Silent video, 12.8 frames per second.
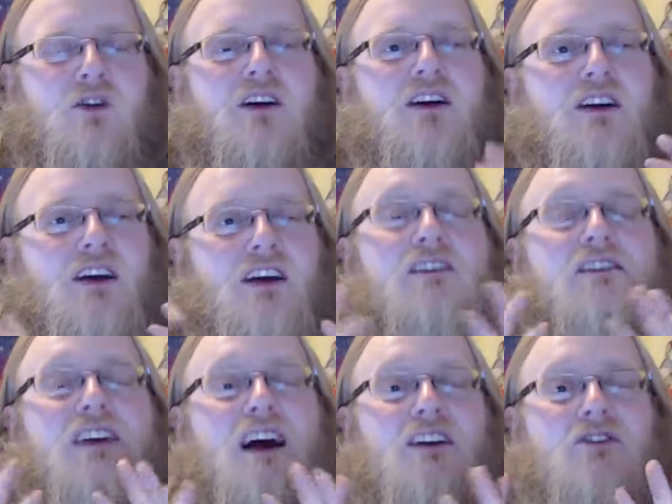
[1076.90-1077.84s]
his
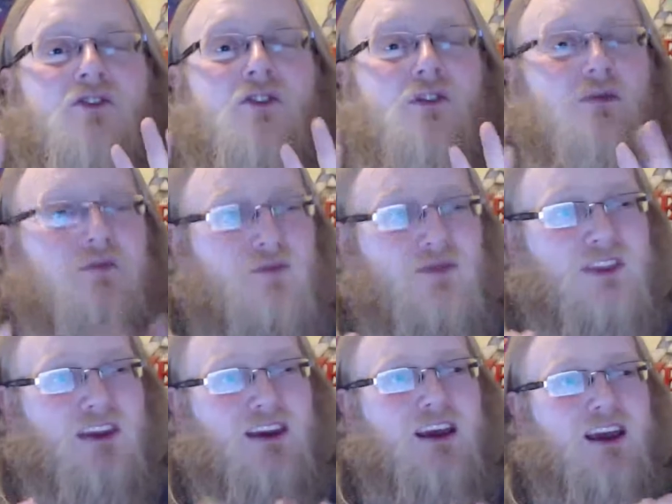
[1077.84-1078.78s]
satchel,
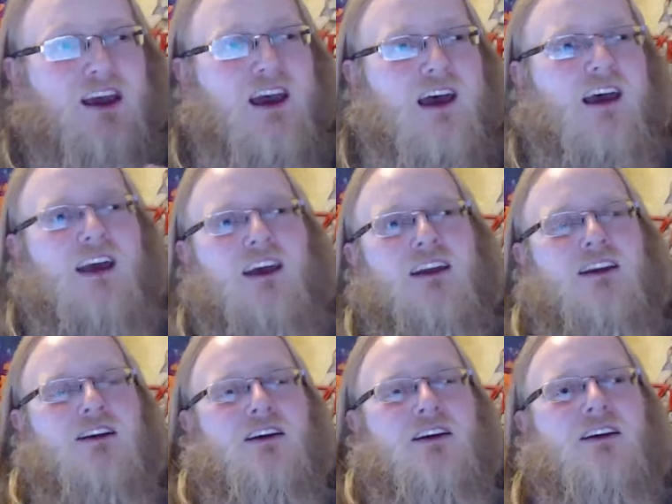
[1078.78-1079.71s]

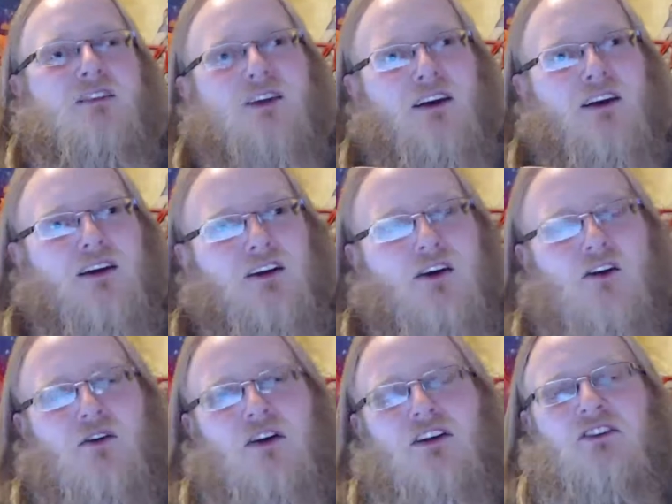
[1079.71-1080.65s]
and,
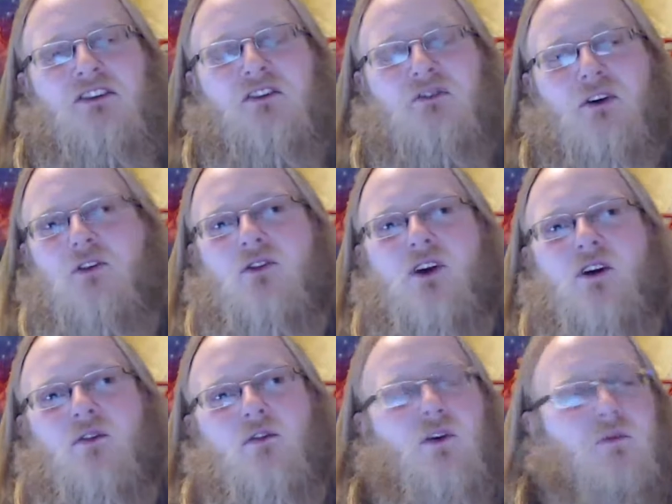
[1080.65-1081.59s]
he sees a thundercloud
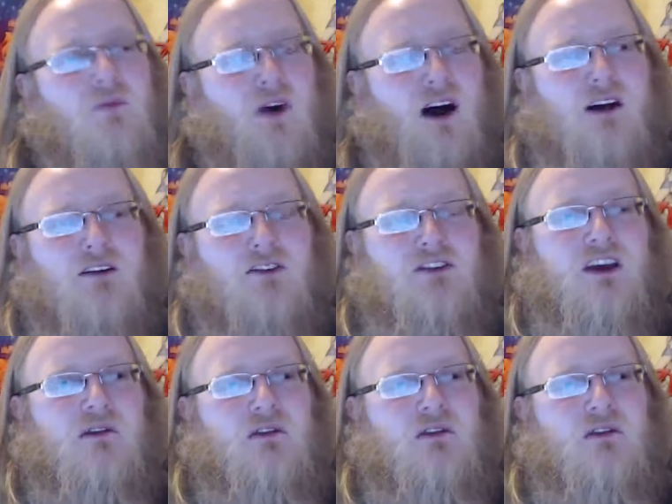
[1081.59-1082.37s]
float by outside with